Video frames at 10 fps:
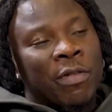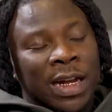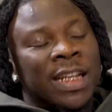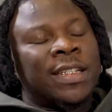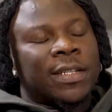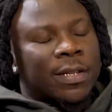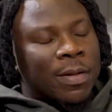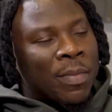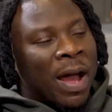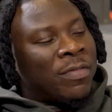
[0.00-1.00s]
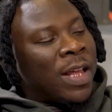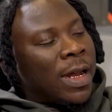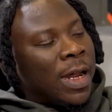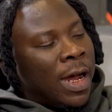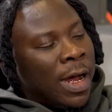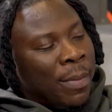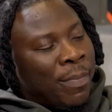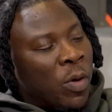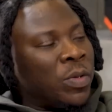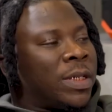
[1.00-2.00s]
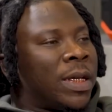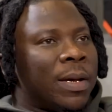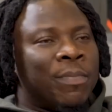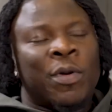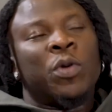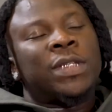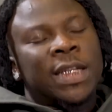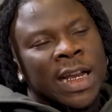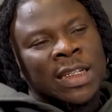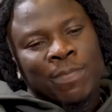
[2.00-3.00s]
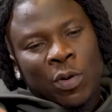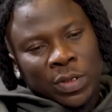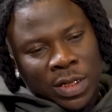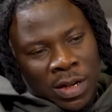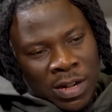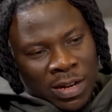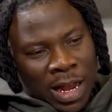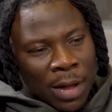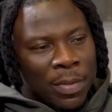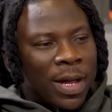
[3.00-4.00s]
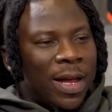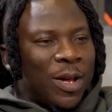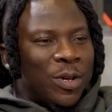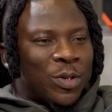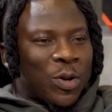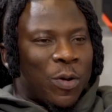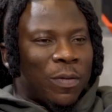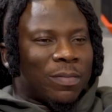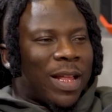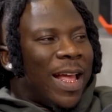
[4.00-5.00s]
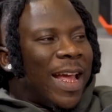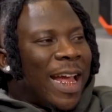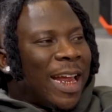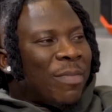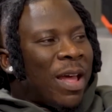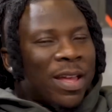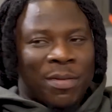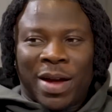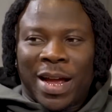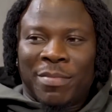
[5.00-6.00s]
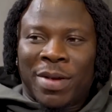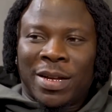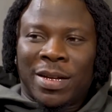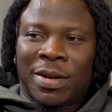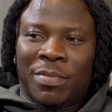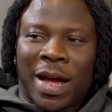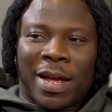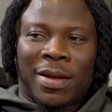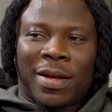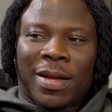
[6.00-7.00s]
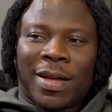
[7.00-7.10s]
not released. I've done uh Bounty, Bounty, yes, Bounty a collab. Yeah. So in my in my in my in my